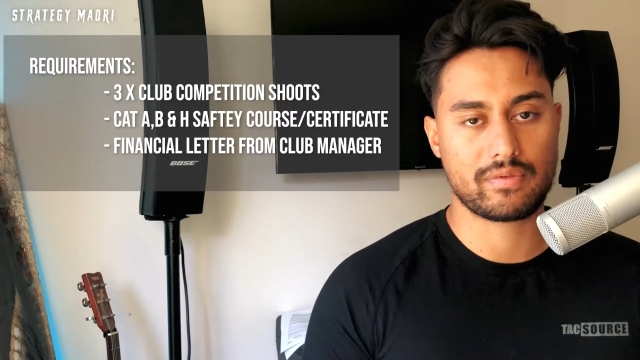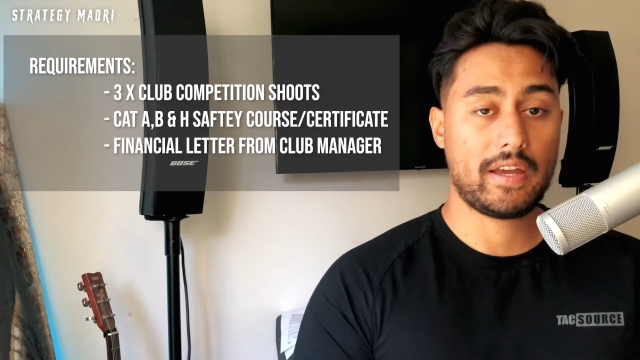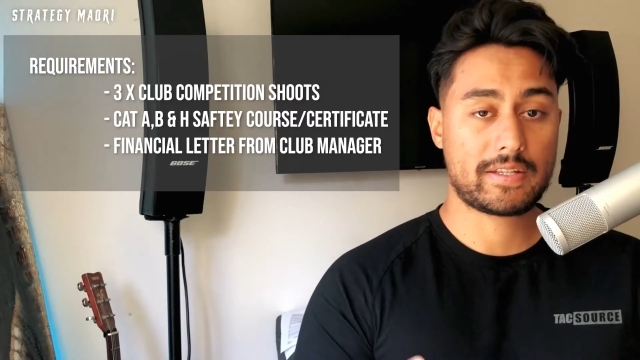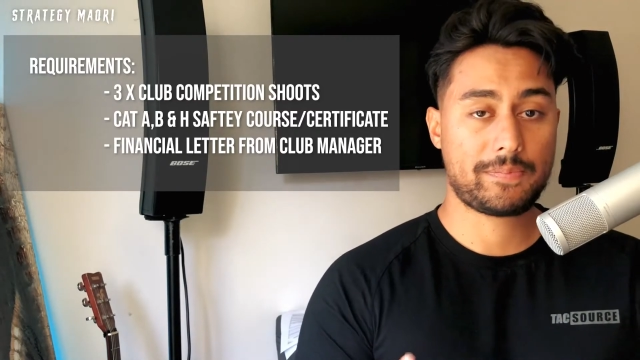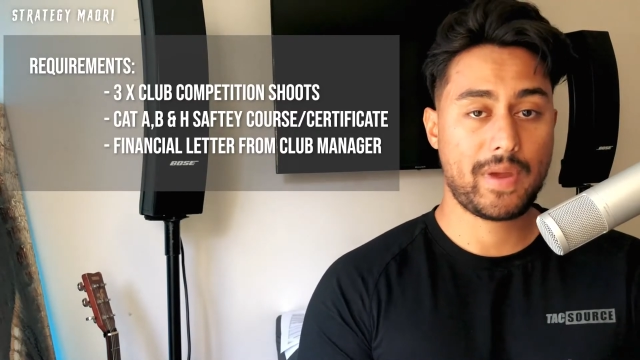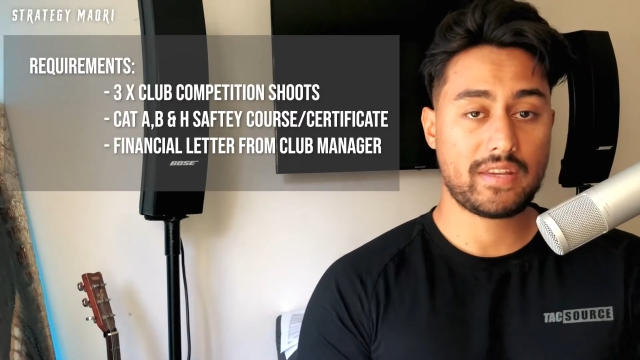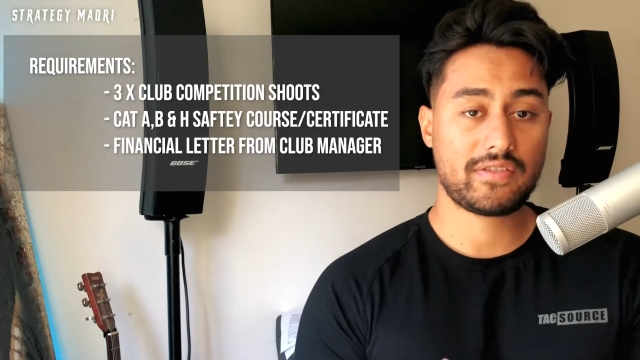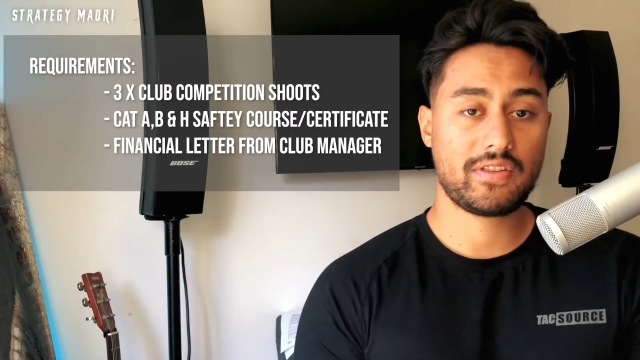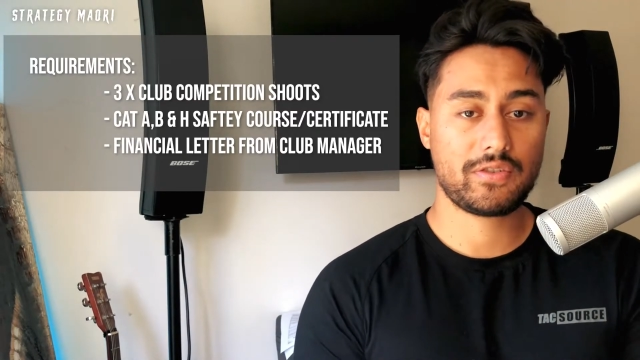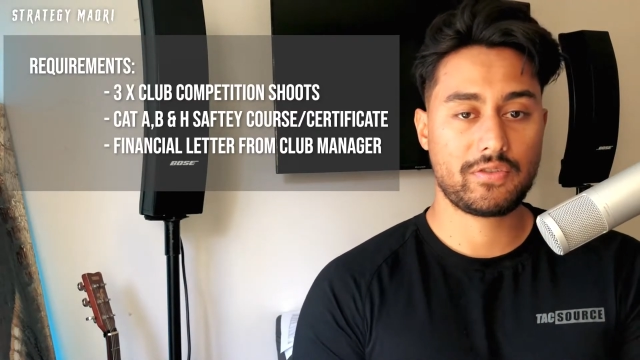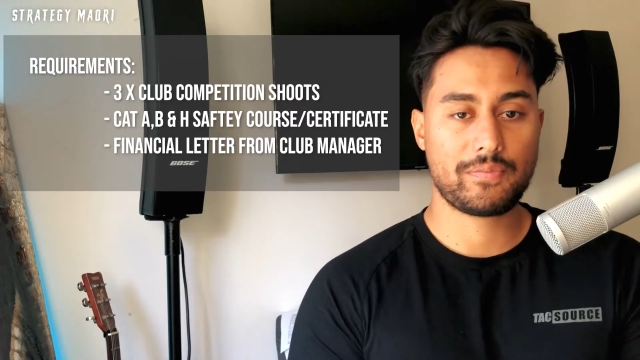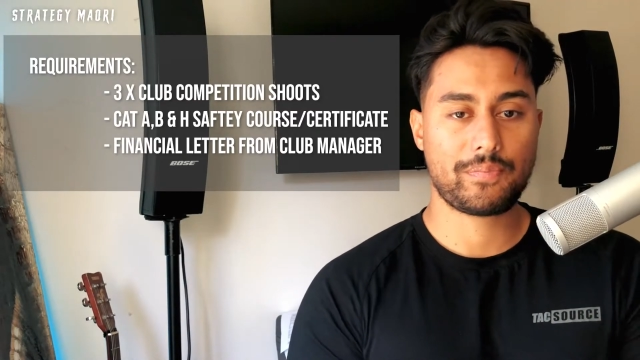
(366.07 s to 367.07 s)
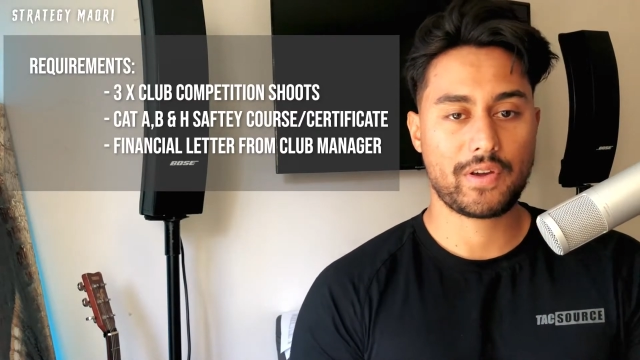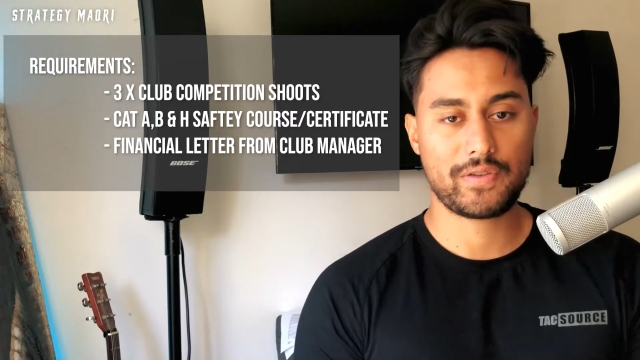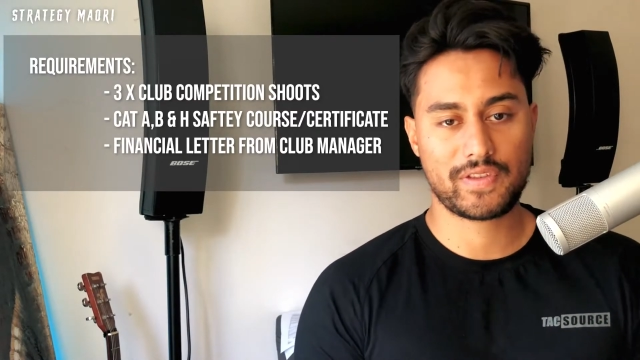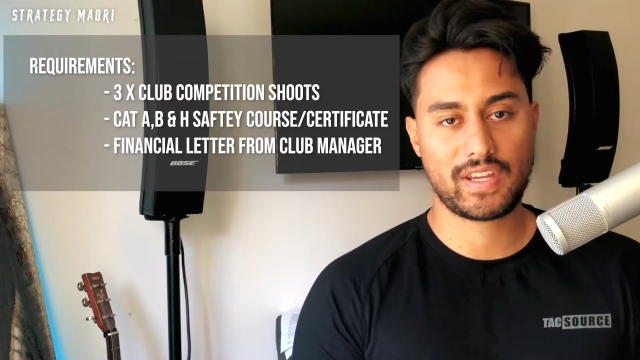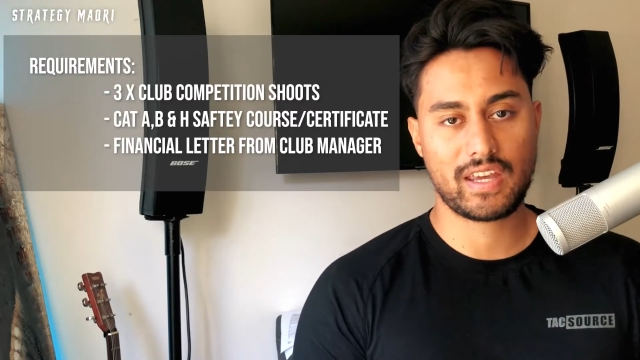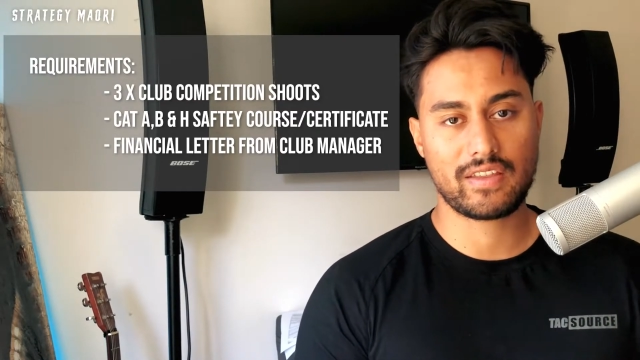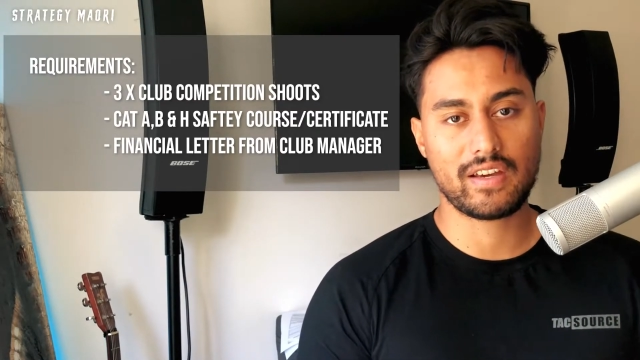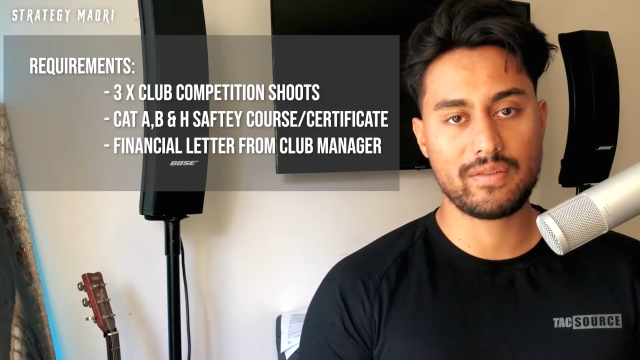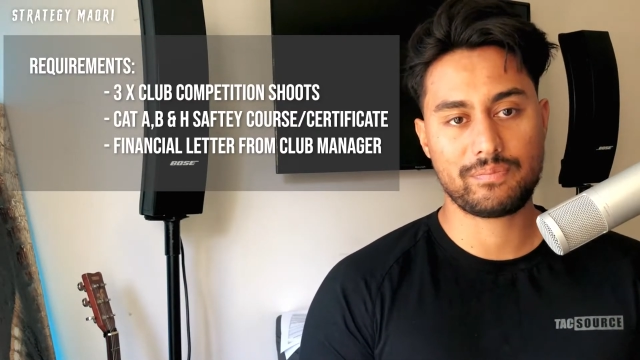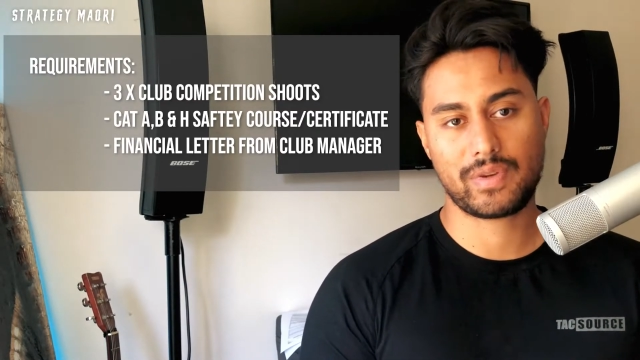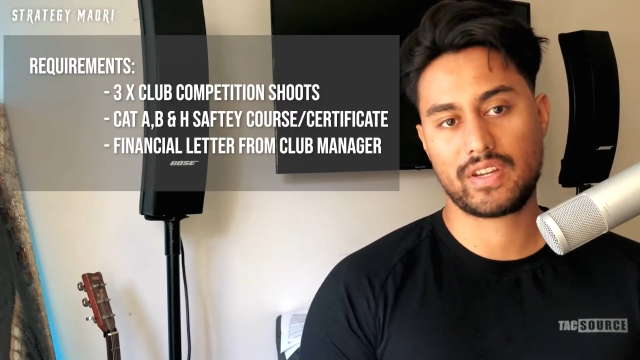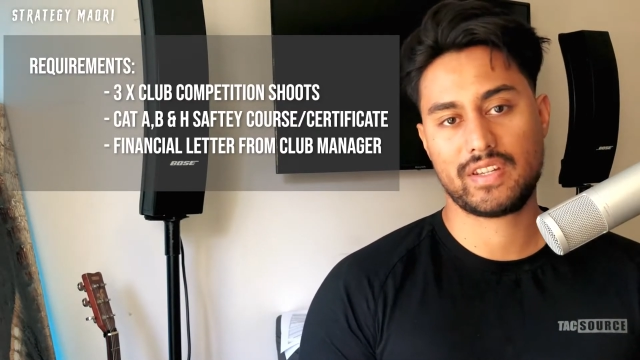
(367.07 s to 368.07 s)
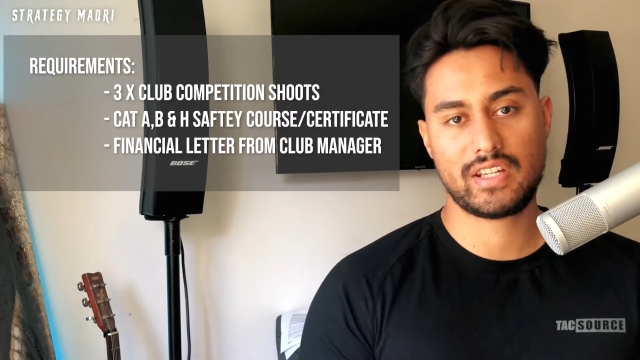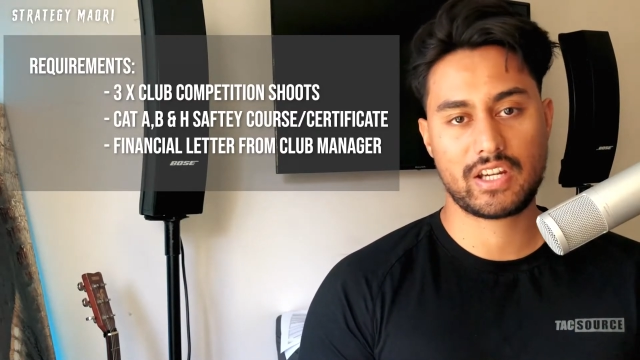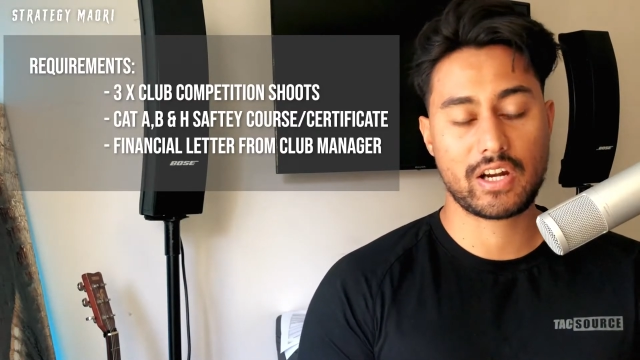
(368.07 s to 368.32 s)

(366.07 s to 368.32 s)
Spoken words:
It's best to do them both together because then you